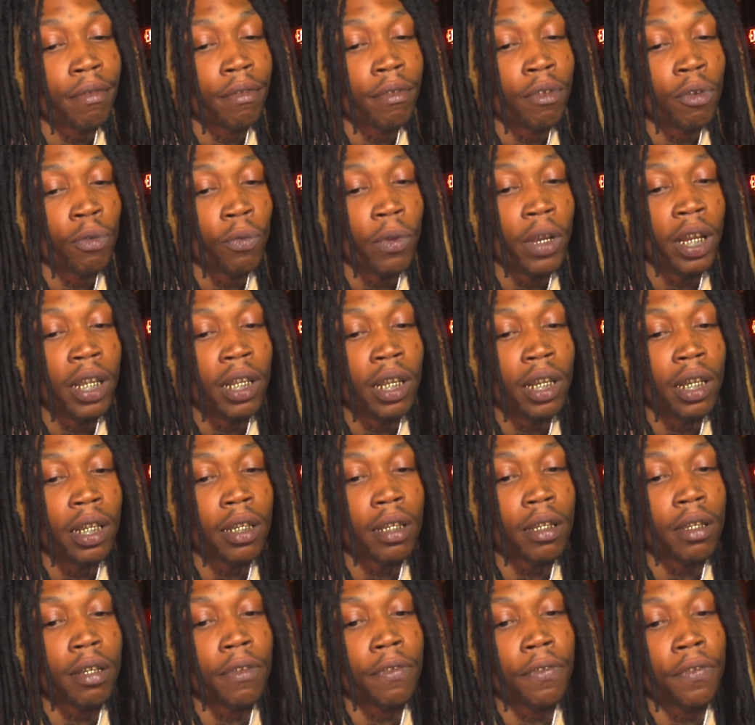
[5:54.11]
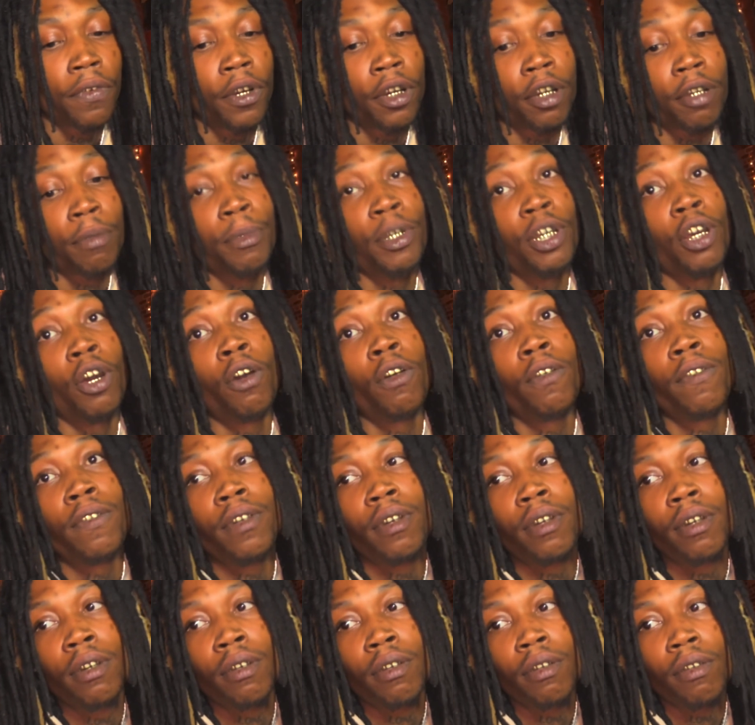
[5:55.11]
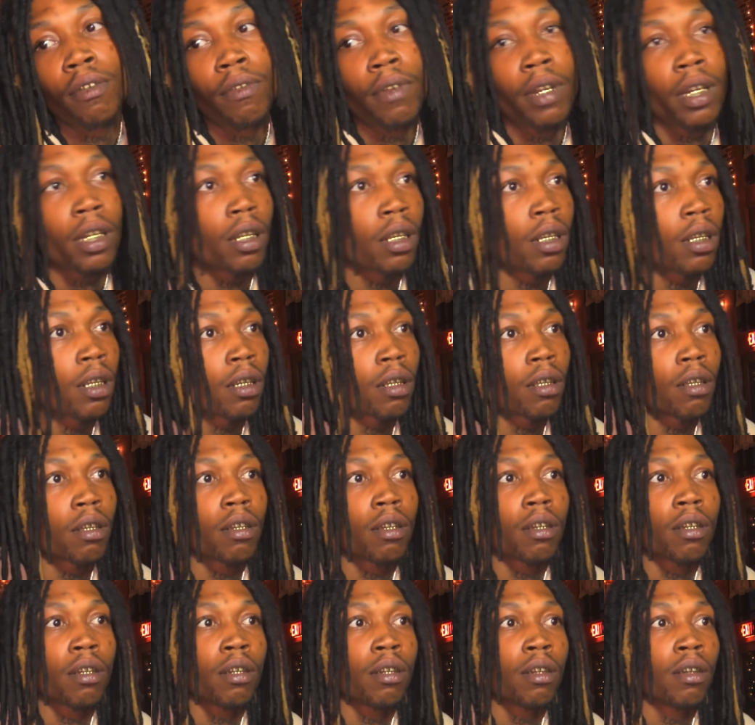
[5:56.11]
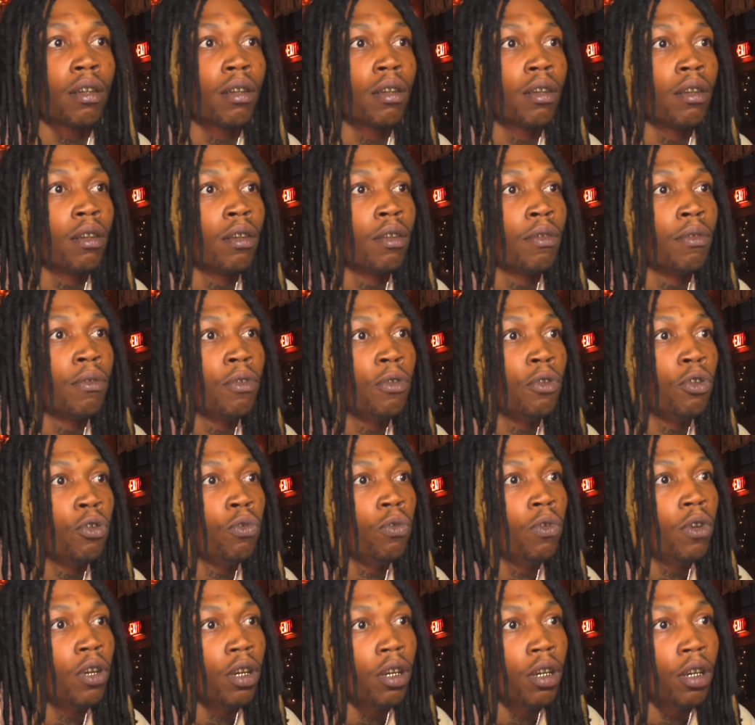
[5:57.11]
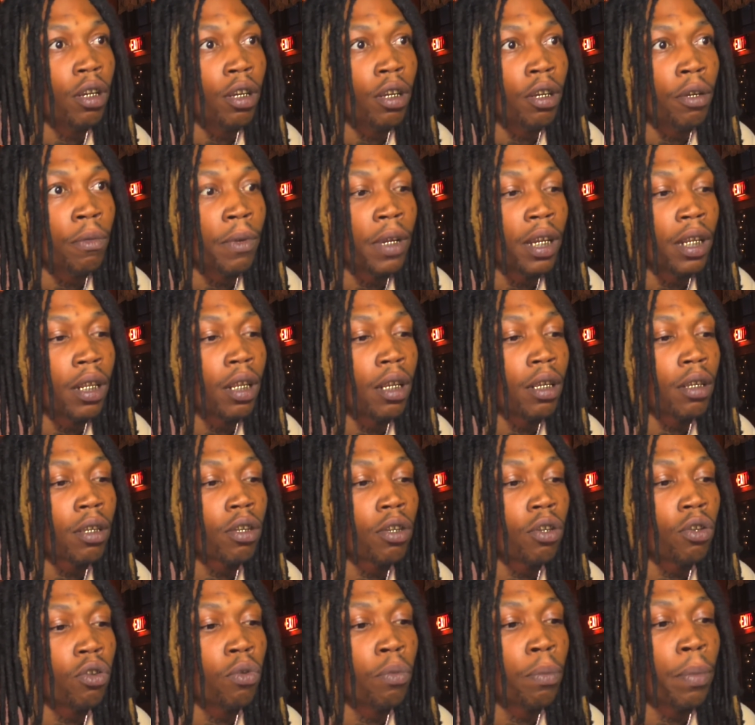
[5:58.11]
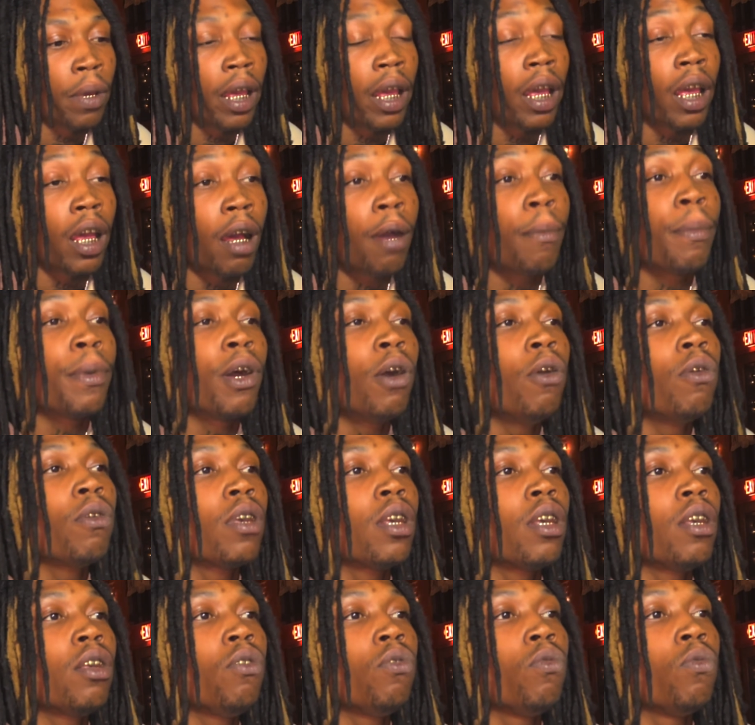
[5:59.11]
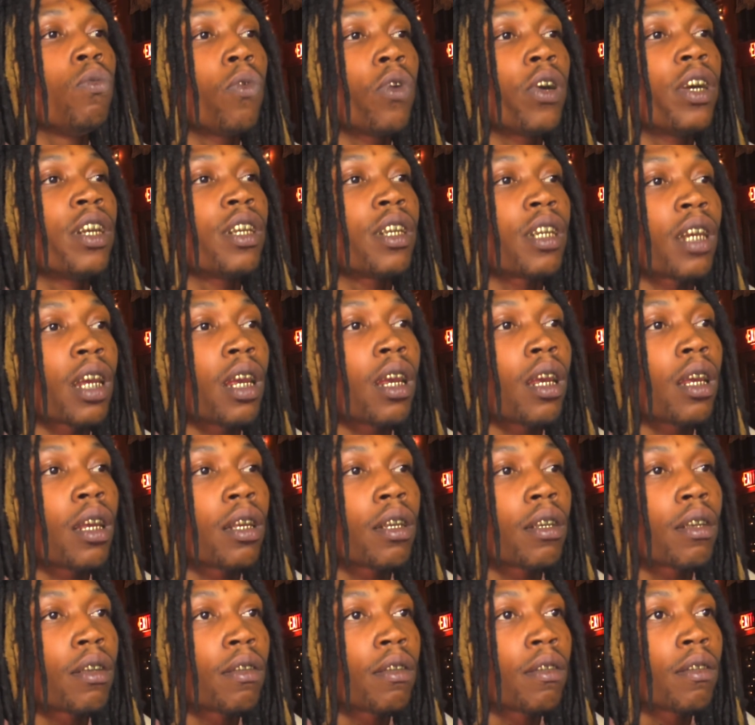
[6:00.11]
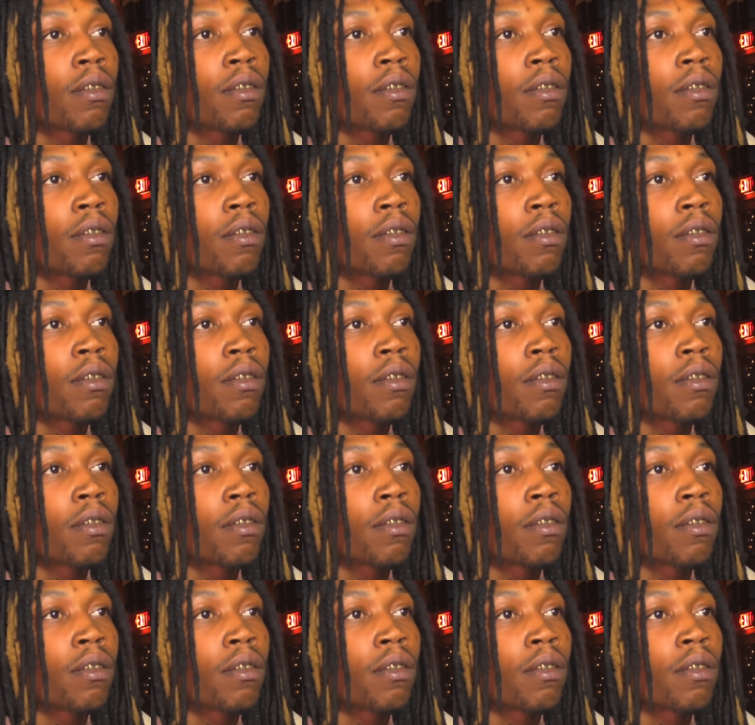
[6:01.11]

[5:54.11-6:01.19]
Whether it's to fuck me over, whether it's to do good, whether it's to do bad, I'm gonna give you one chance.